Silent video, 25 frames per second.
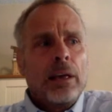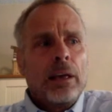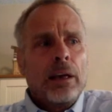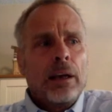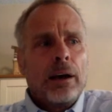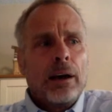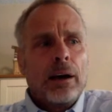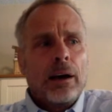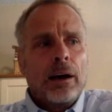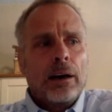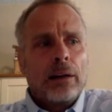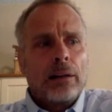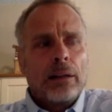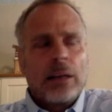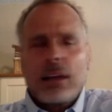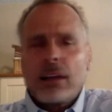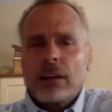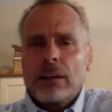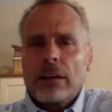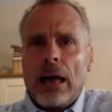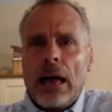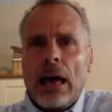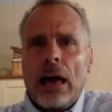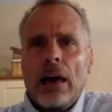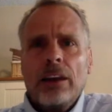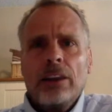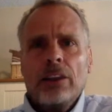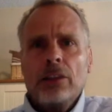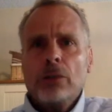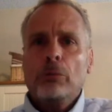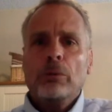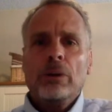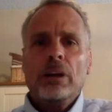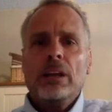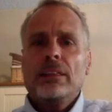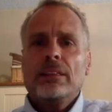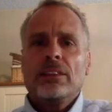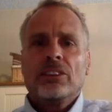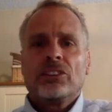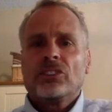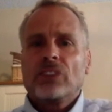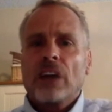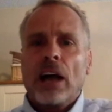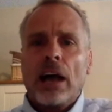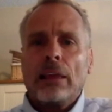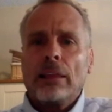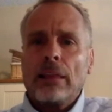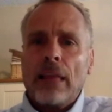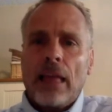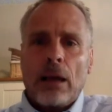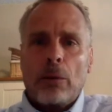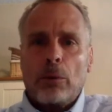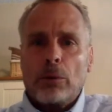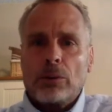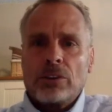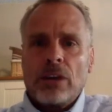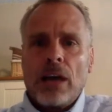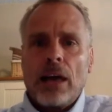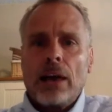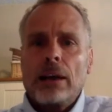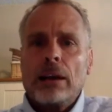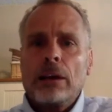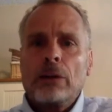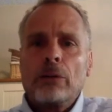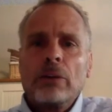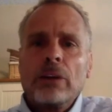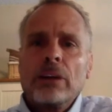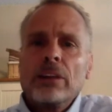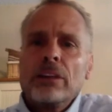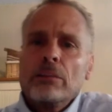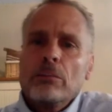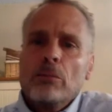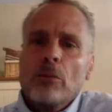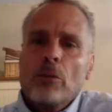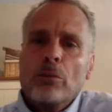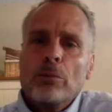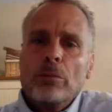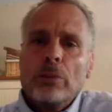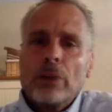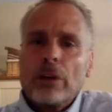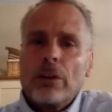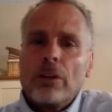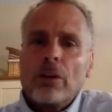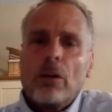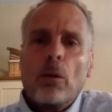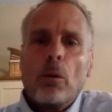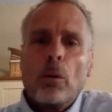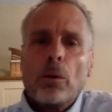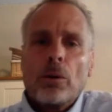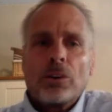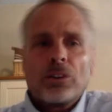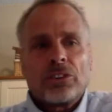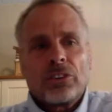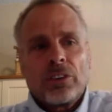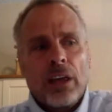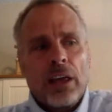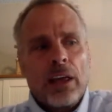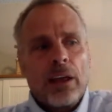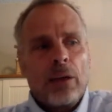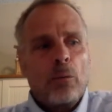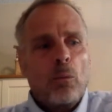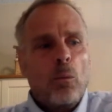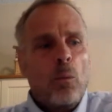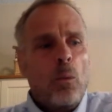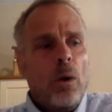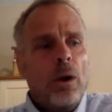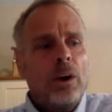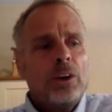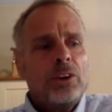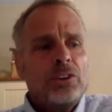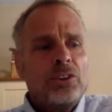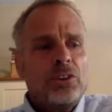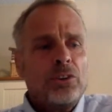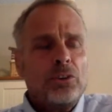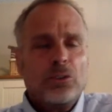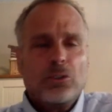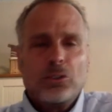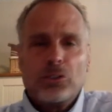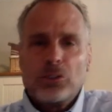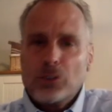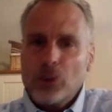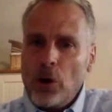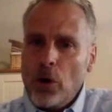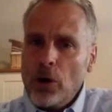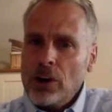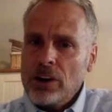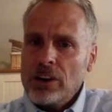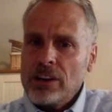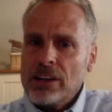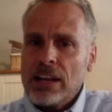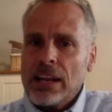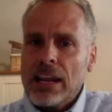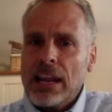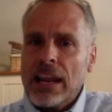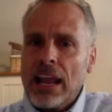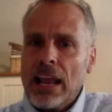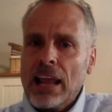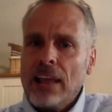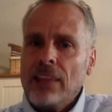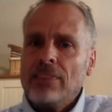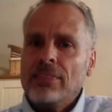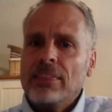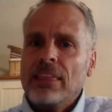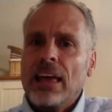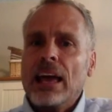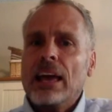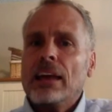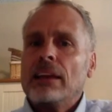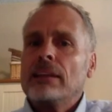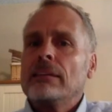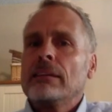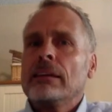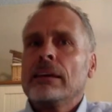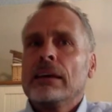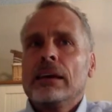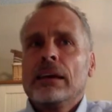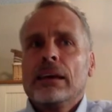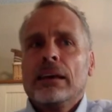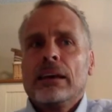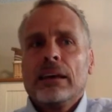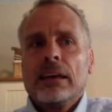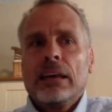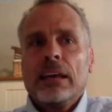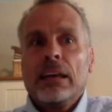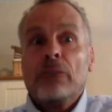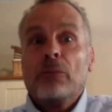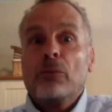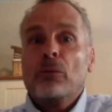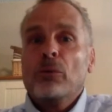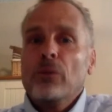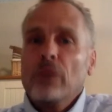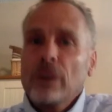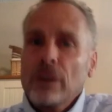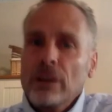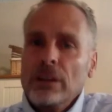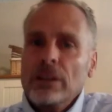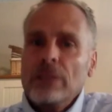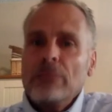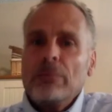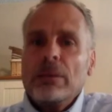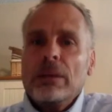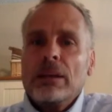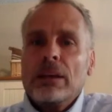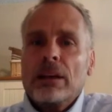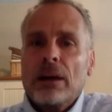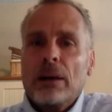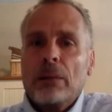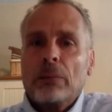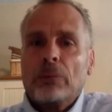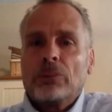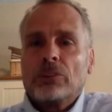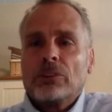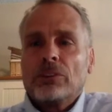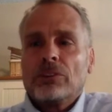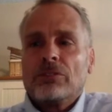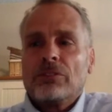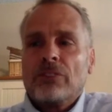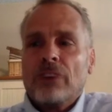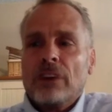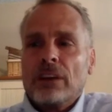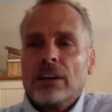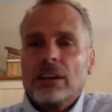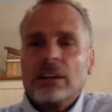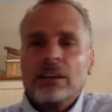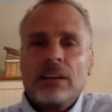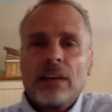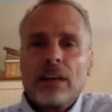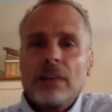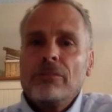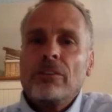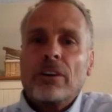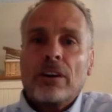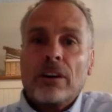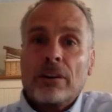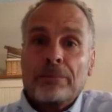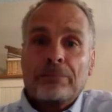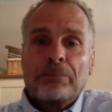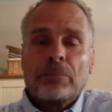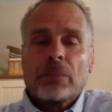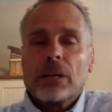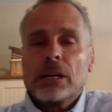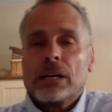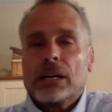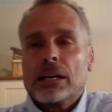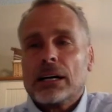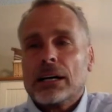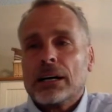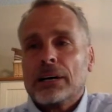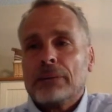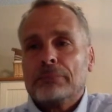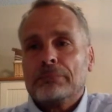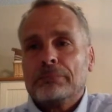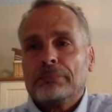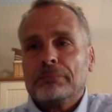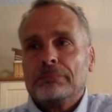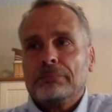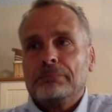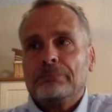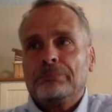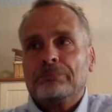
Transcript: uh, like, how do you read the sign language? How do you read the movement of the horse? And once you start to get that, it really becomes a fun endeavor. Um,